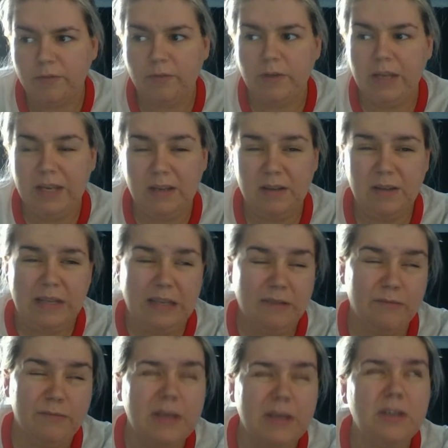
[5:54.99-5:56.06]
in
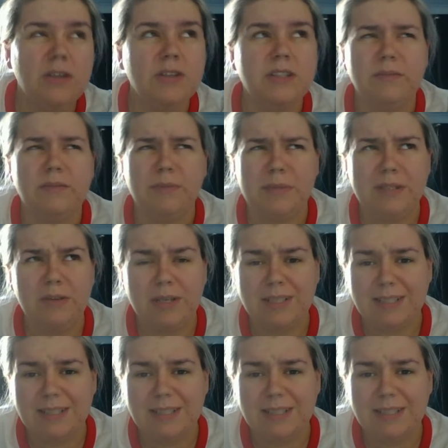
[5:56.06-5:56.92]
it being used in a platonic